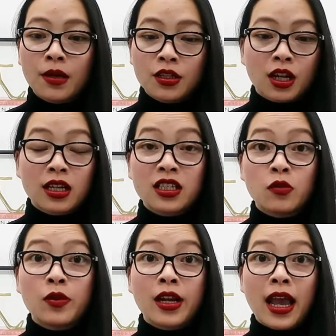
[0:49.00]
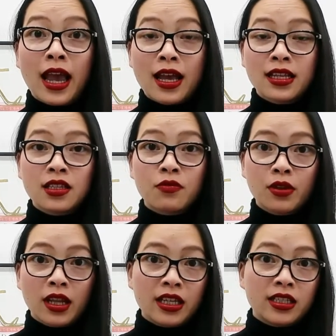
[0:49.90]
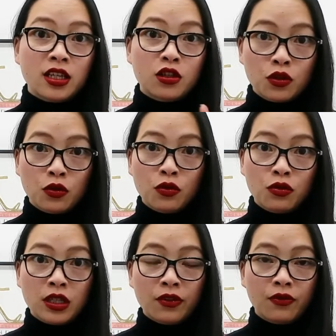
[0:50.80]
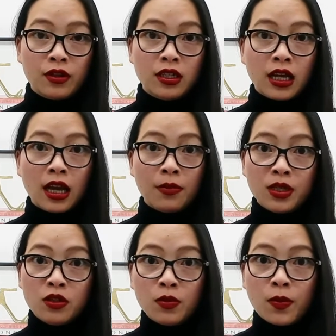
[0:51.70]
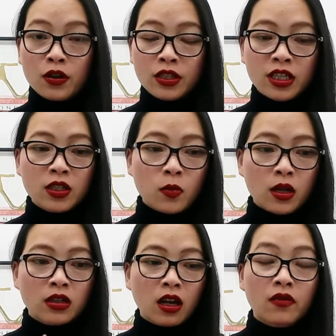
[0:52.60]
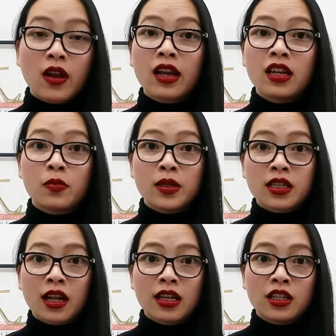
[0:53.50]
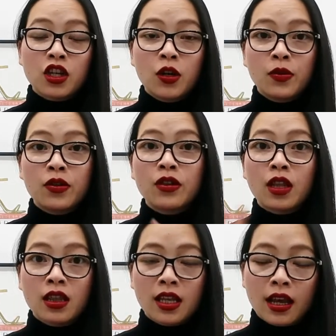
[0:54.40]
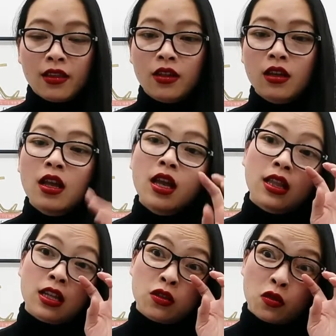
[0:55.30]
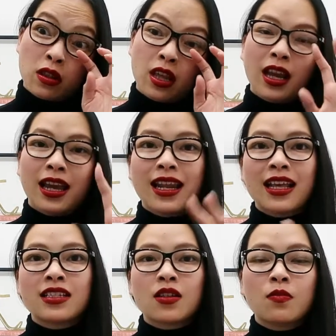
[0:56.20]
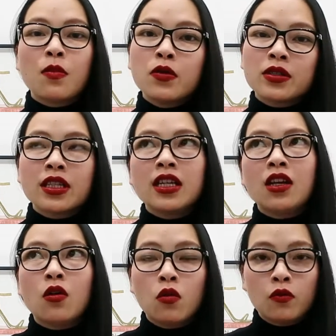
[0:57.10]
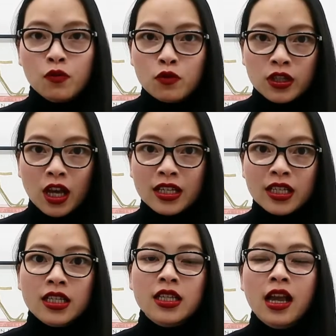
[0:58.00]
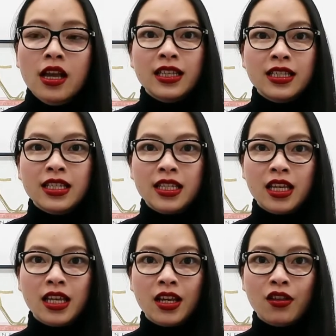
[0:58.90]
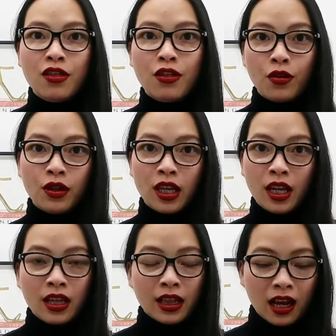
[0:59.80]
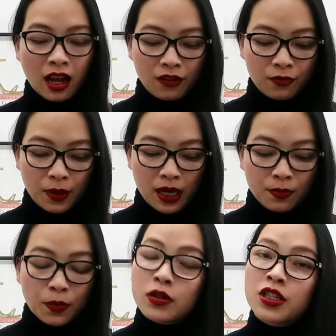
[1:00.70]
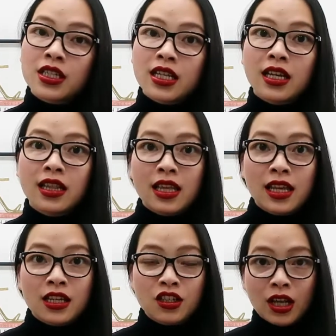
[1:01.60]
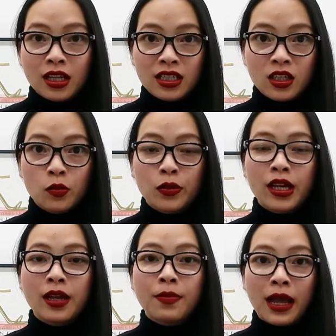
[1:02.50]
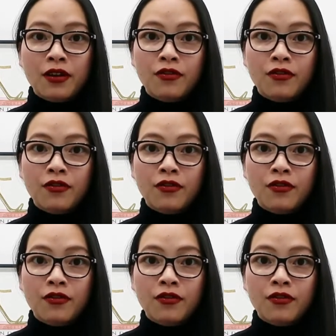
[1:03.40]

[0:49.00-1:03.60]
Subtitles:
Charlotte Tilbury has released two different mystery boxes, one kind of like a little bit slightly cheaper than the other, that sort of thing, and there's mostly all full sizes. This is the third year that I've been purchasing the Charlotte Tilbury Black